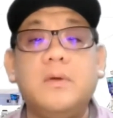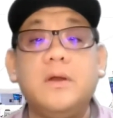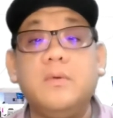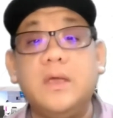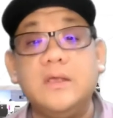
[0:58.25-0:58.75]
by
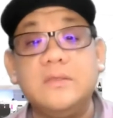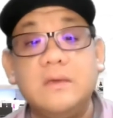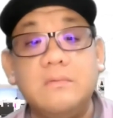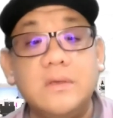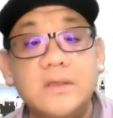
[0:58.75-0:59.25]
the way, his
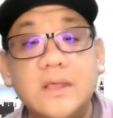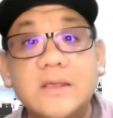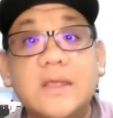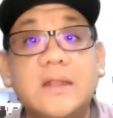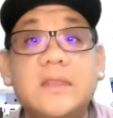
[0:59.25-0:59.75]
name is
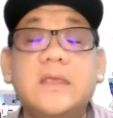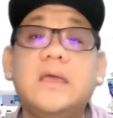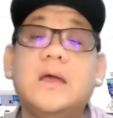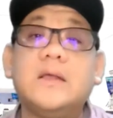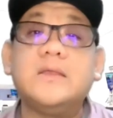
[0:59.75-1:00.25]

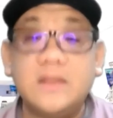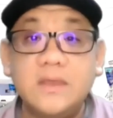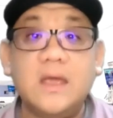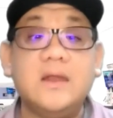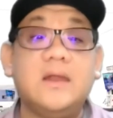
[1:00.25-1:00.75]
Satya
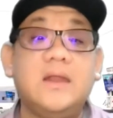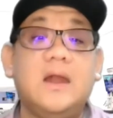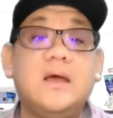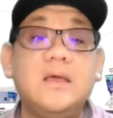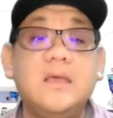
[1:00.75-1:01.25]

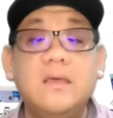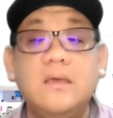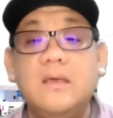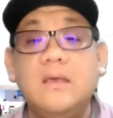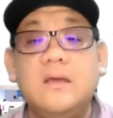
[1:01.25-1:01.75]
Nadella,
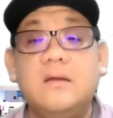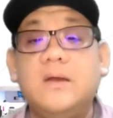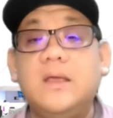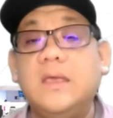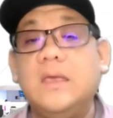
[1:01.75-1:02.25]

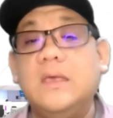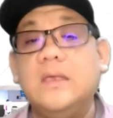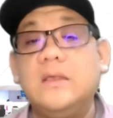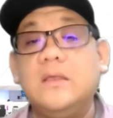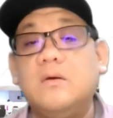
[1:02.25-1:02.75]
right?
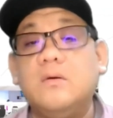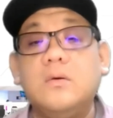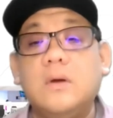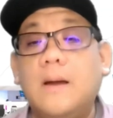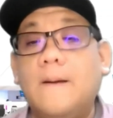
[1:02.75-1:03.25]
So,